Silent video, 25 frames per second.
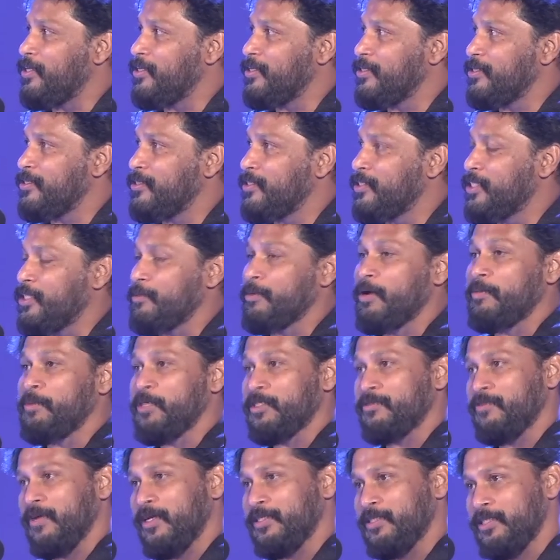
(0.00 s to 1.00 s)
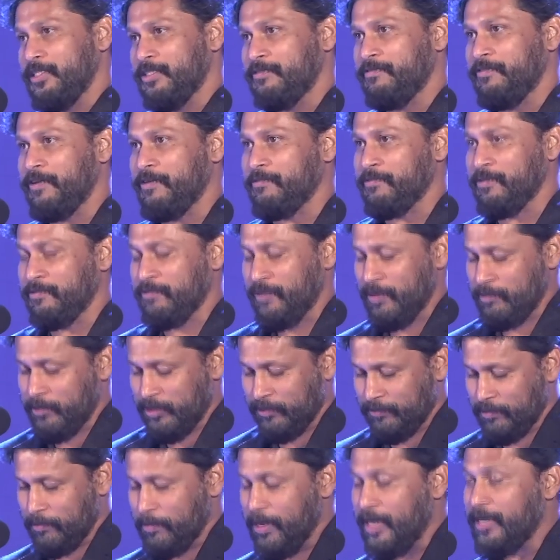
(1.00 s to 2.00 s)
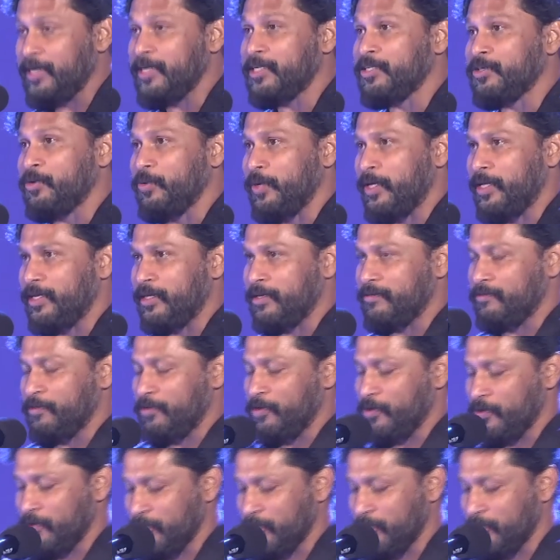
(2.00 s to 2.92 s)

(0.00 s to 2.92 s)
Seema Biswas is famous for Bandit Queen, if you know.